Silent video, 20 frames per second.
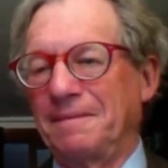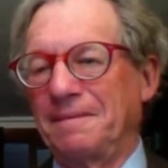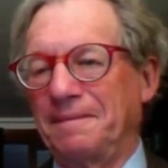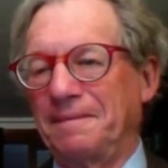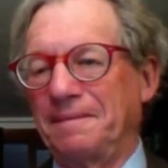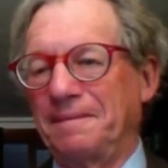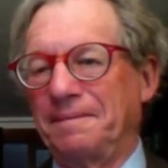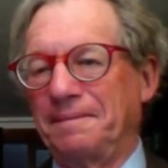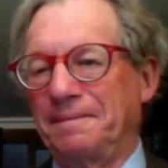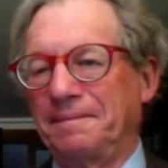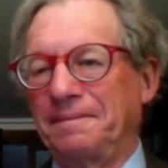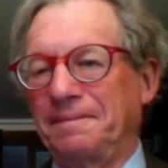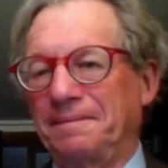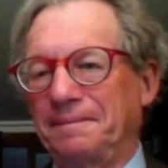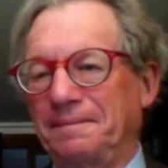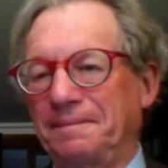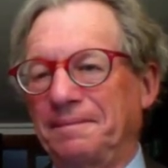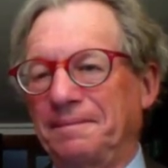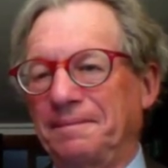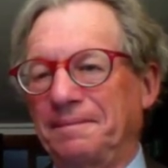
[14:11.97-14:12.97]

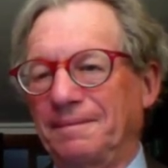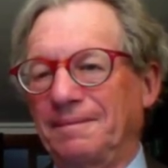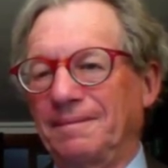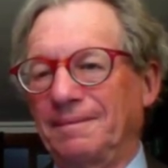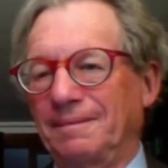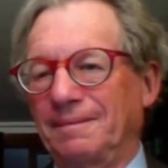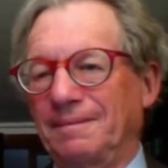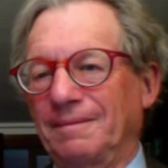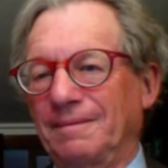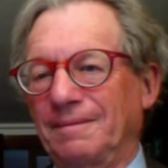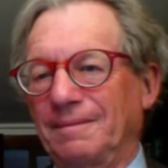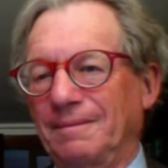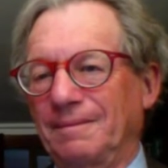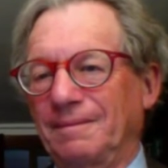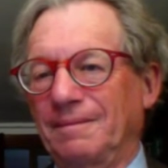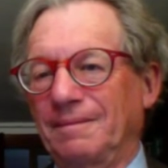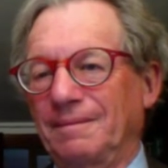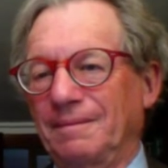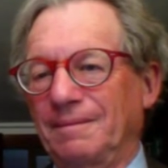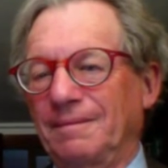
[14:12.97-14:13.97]

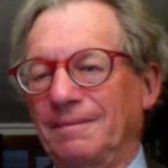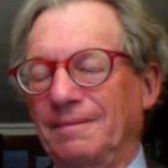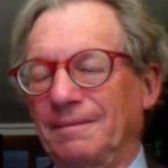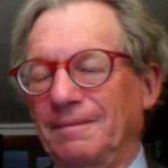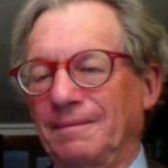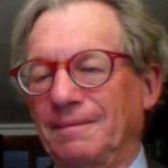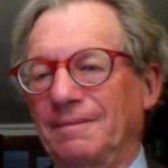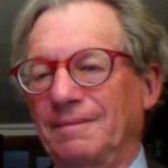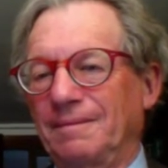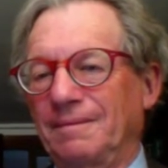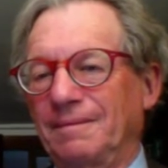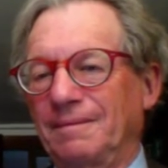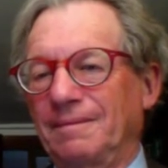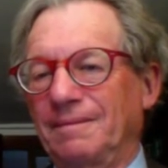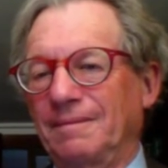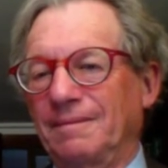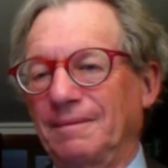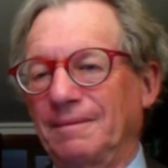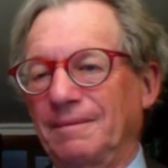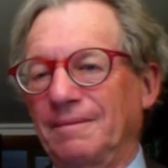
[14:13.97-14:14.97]

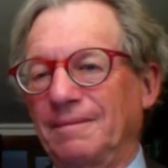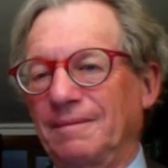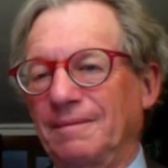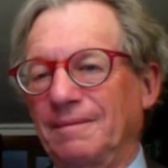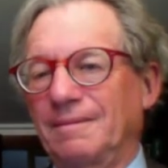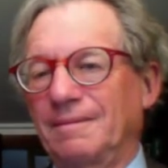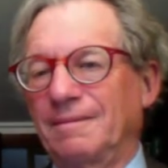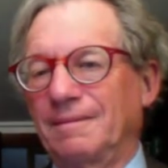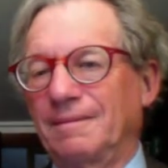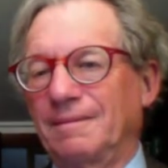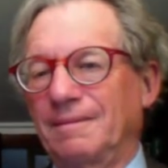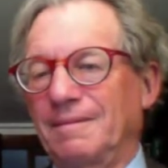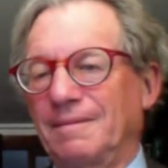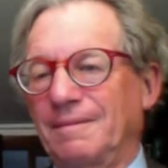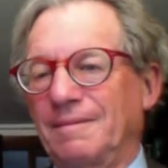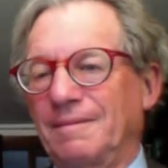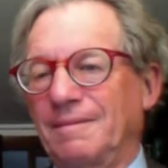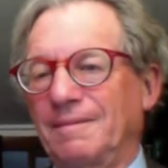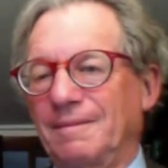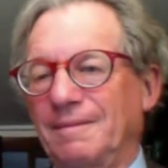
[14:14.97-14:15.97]

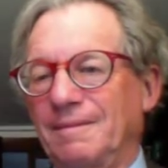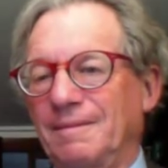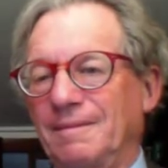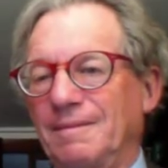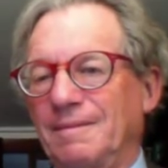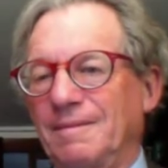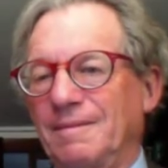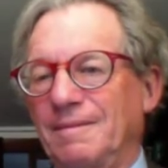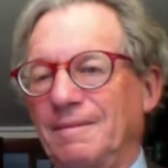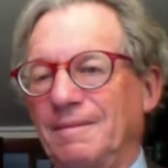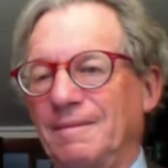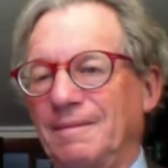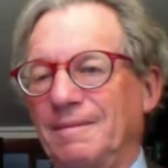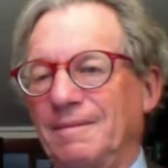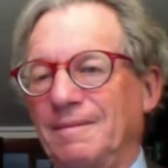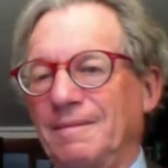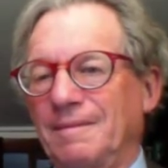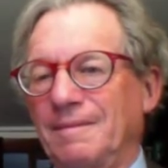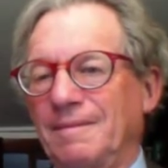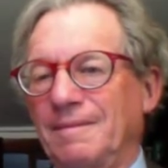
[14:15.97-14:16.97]

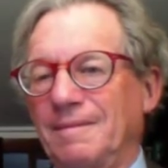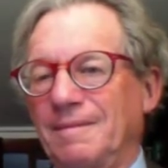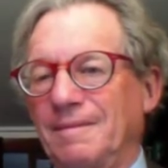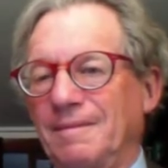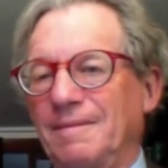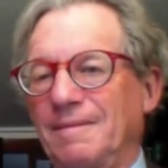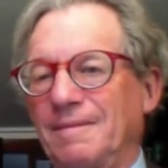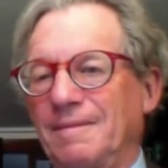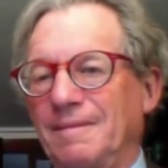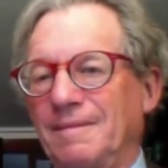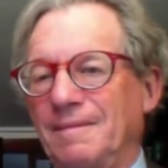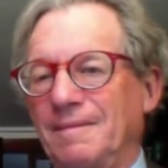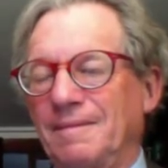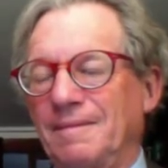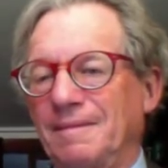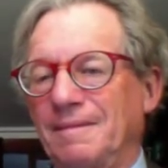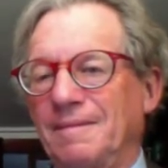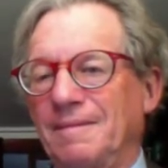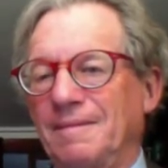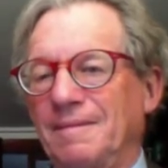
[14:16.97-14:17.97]

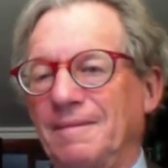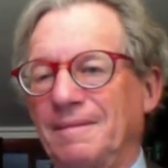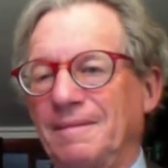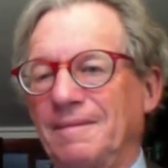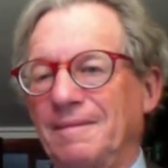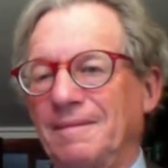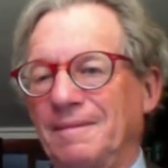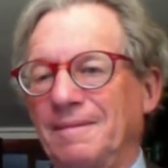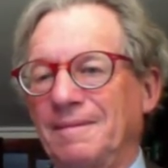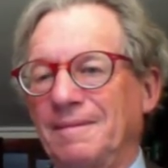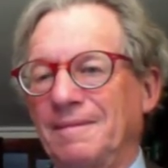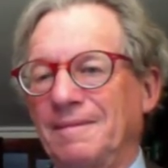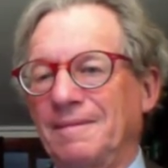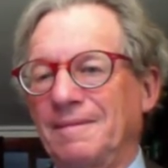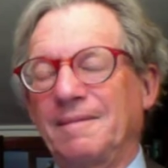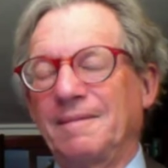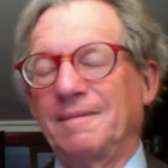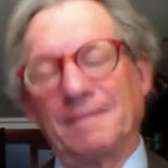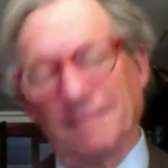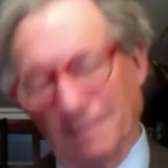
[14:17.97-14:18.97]

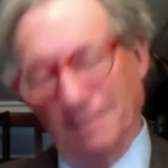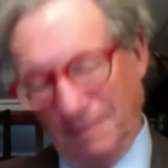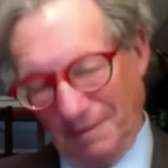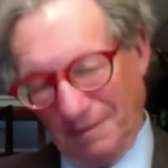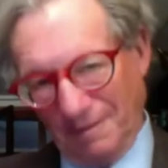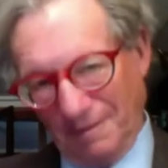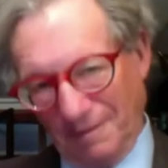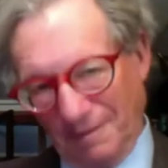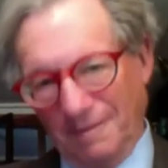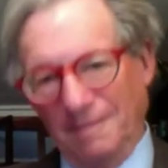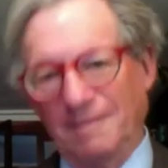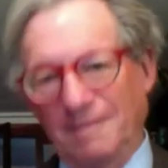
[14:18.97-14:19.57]
The person shown says nothing.